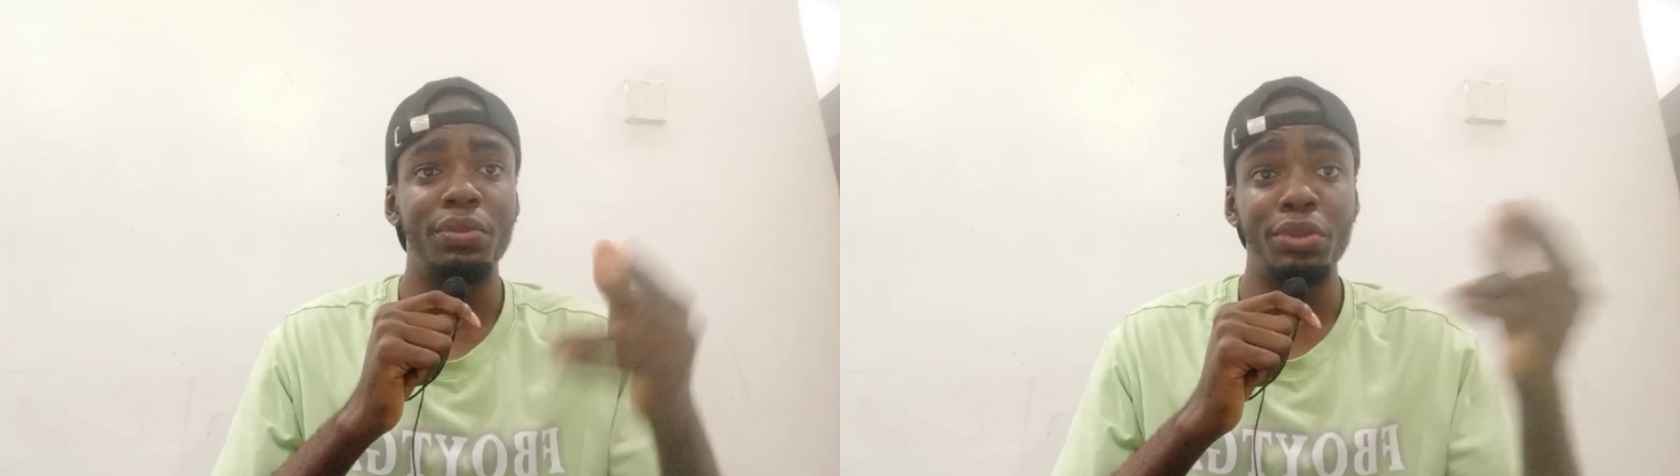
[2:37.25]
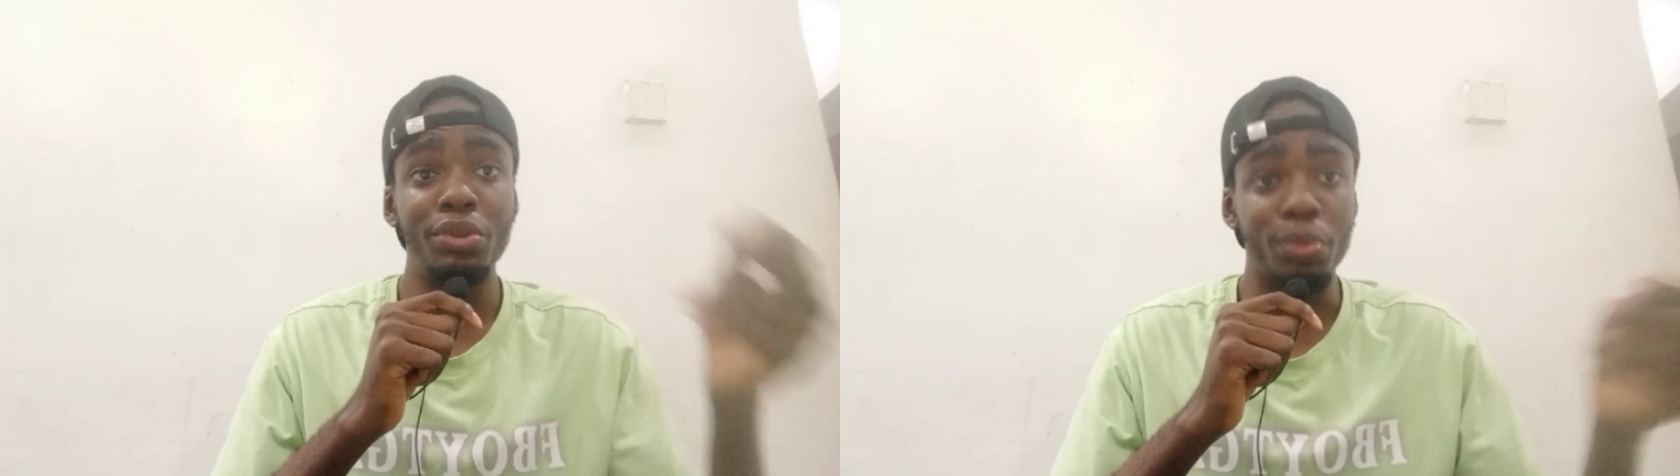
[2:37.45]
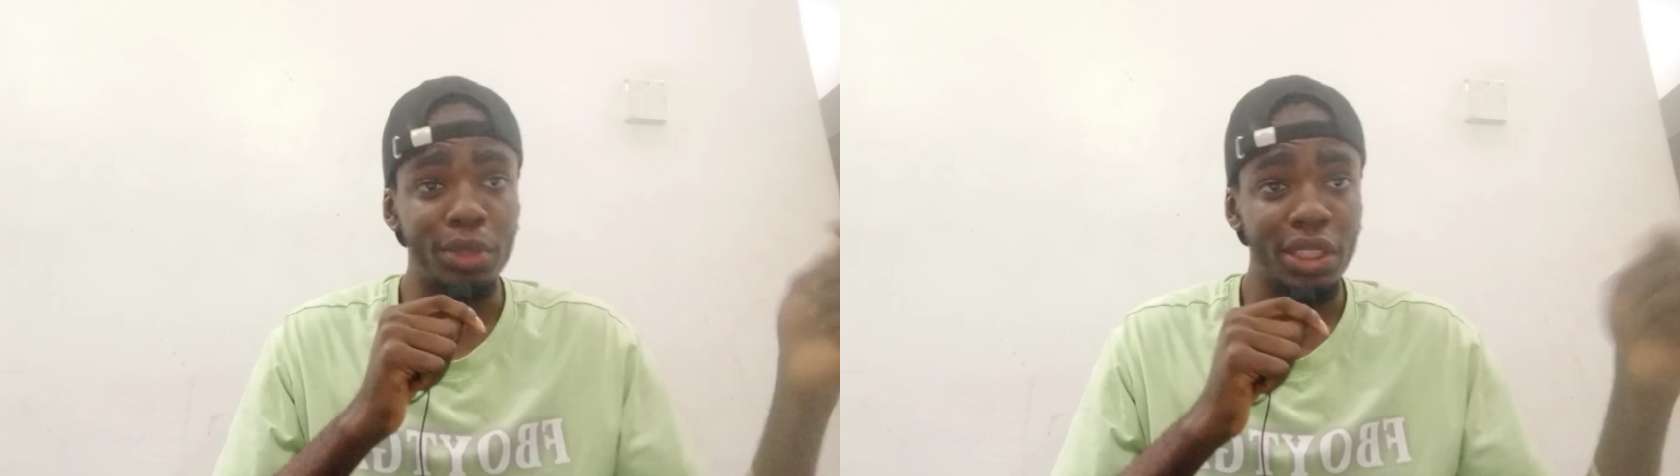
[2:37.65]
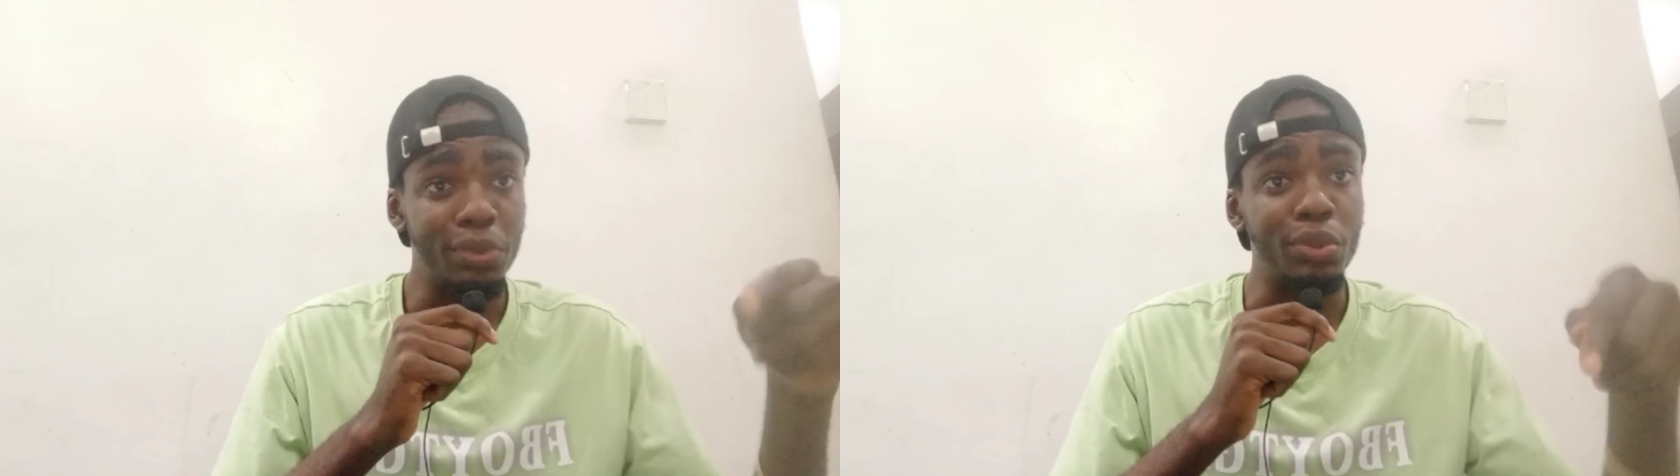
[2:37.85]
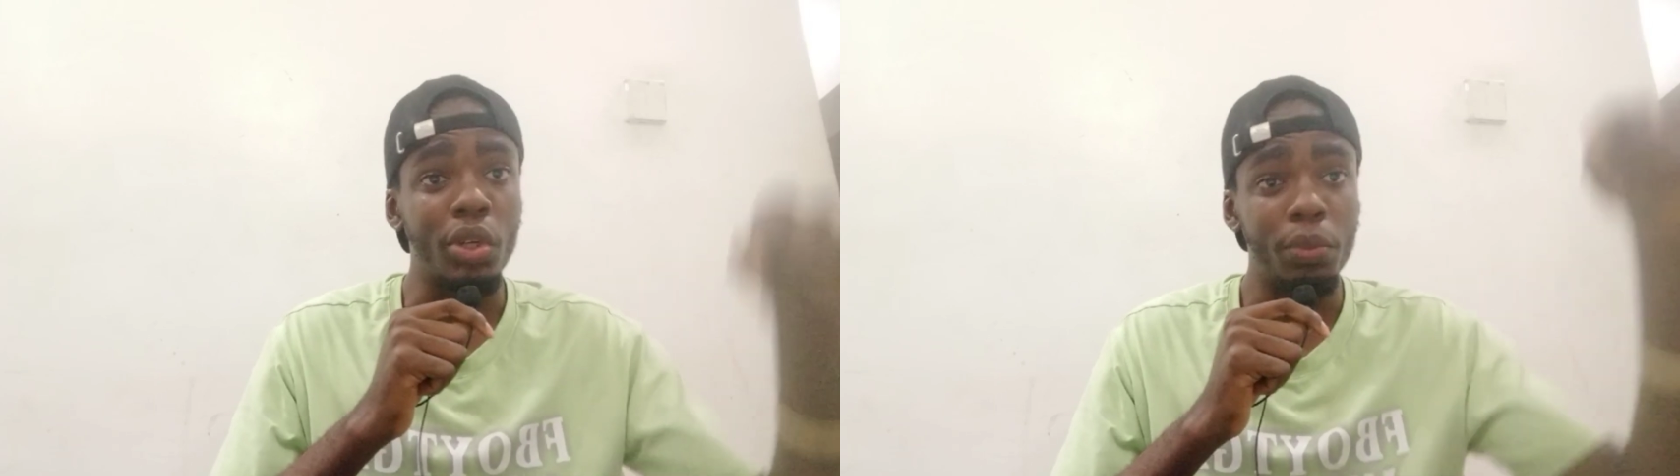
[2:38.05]
for you to be able
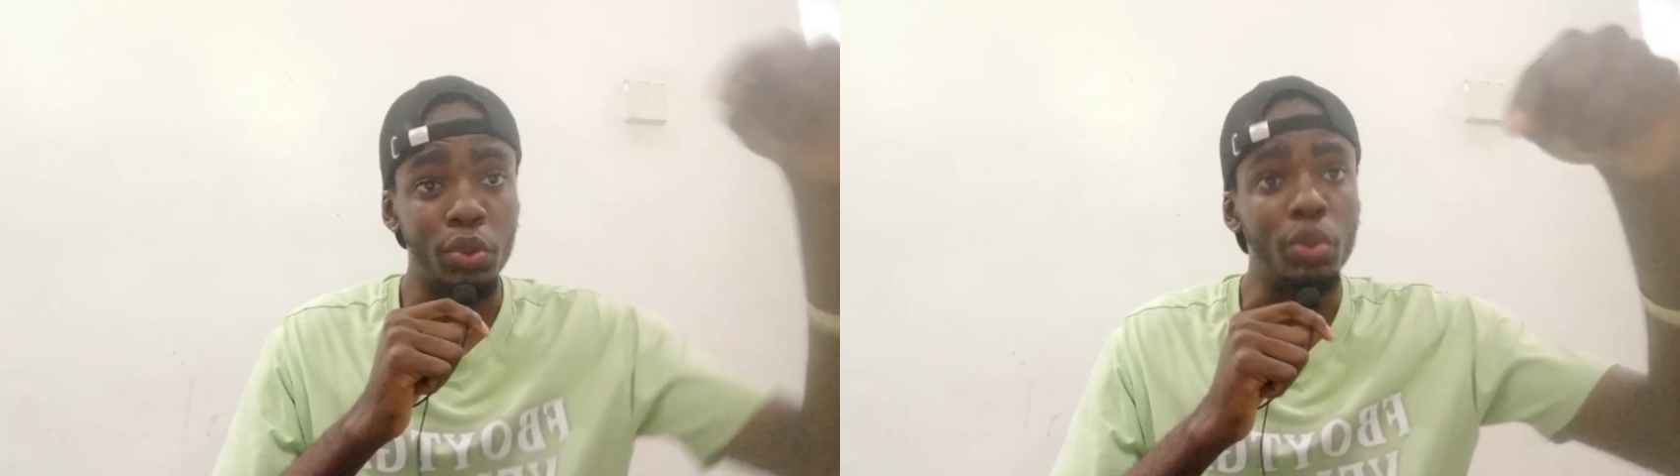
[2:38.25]
to come to